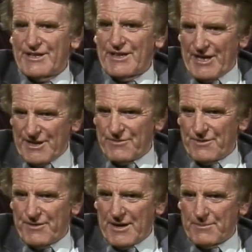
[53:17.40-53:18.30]
the head of
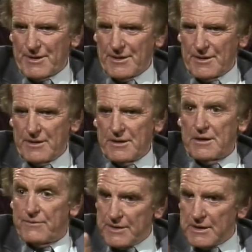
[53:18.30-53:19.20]
the family?
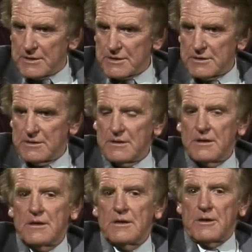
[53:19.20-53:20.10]
If he is,
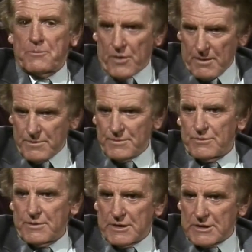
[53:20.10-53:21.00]
the problems
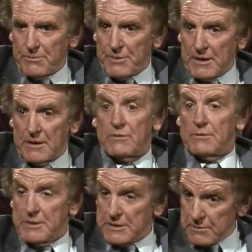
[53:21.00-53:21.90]
will disappear. There
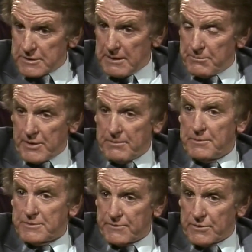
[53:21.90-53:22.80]
will be still some
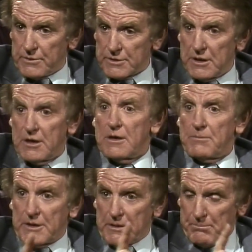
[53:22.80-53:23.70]
problems, of course,
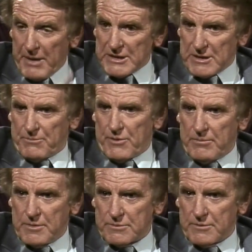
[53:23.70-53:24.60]
but the basic
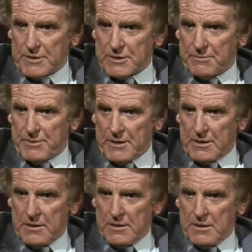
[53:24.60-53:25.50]
problems will disappear
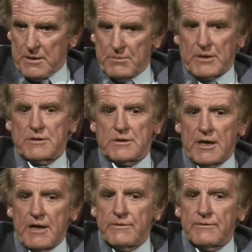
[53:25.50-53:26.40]
because the
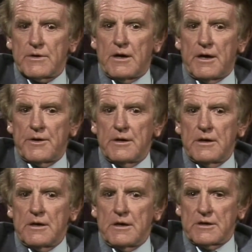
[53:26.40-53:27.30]
love of God
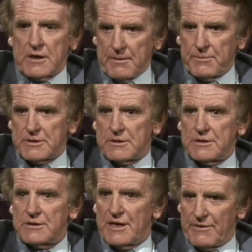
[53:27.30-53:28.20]

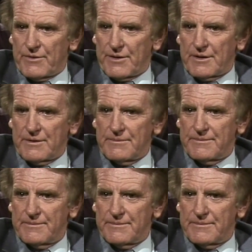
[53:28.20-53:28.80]
encompasses everything.